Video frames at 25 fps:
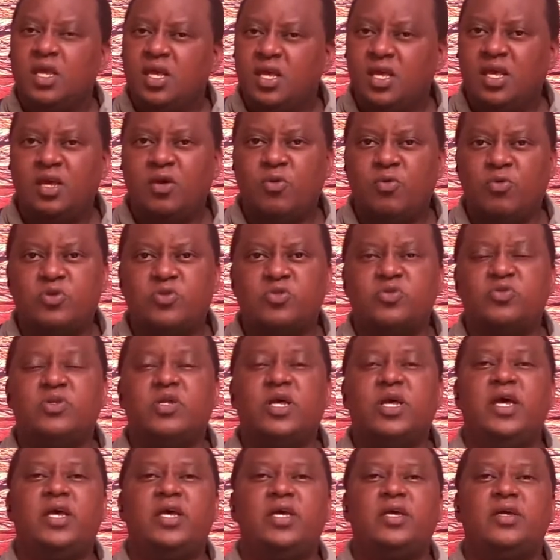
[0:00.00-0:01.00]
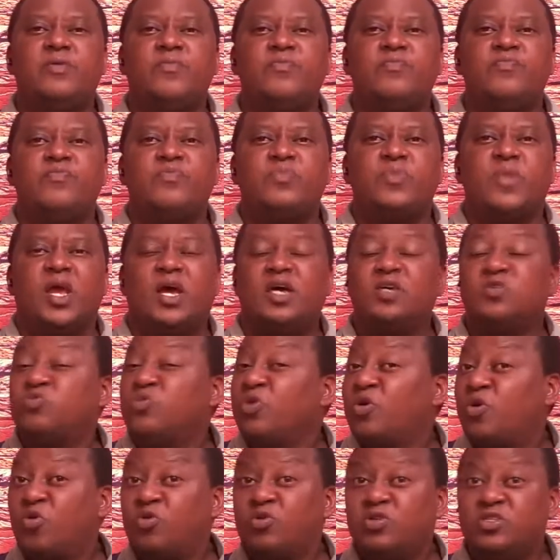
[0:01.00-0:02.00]
here today as
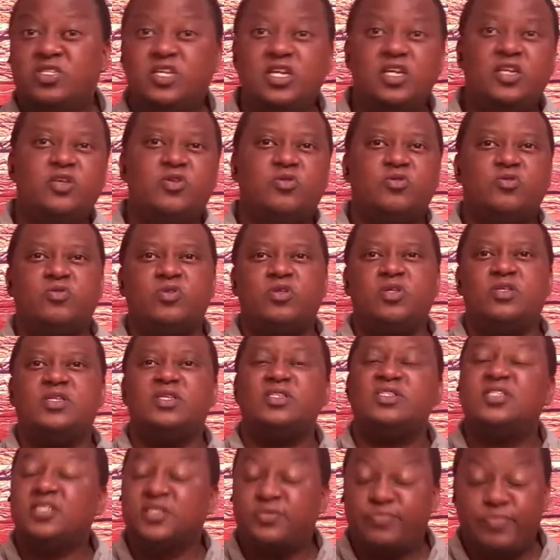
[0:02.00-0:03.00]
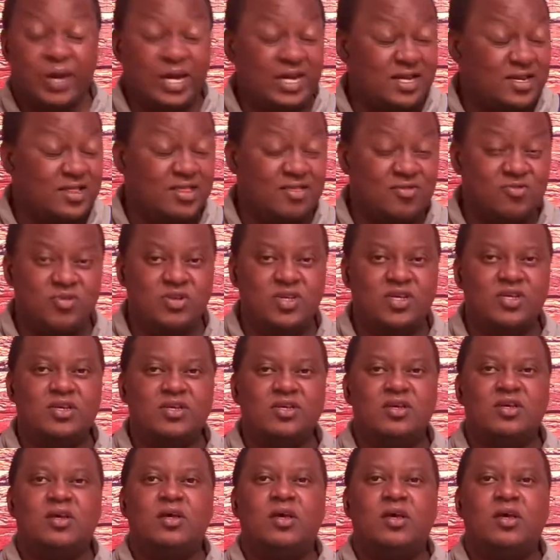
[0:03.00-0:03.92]
we continue. This is part three